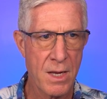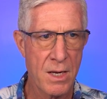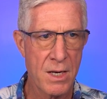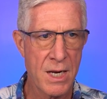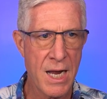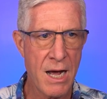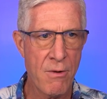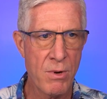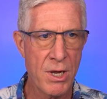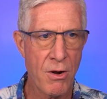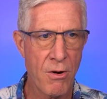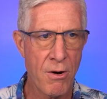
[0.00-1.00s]
Now we
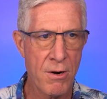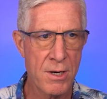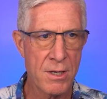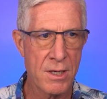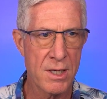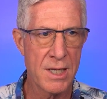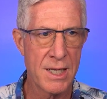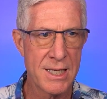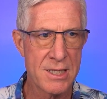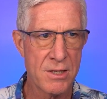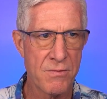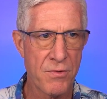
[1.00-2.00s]
ardently
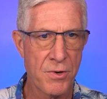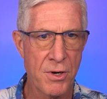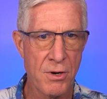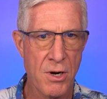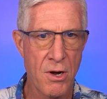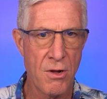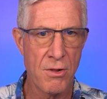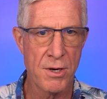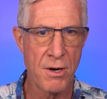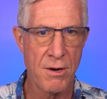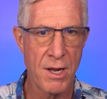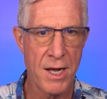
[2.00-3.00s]
listen for your call in
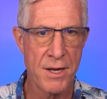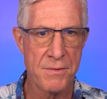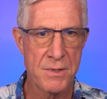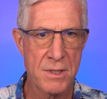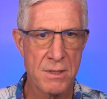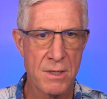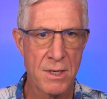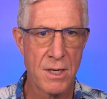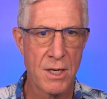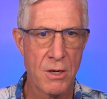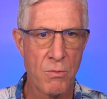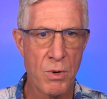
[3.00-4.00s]
our lives.
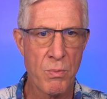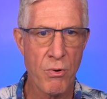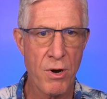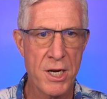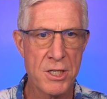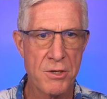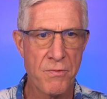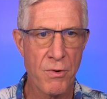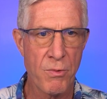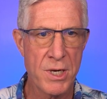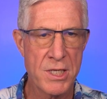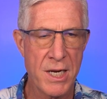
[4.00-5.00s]
We praise you for
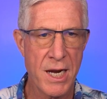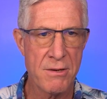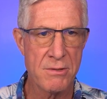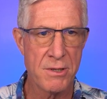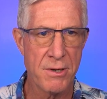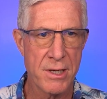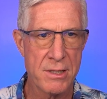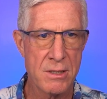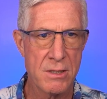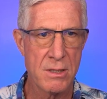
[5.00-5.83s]
reaching out to us.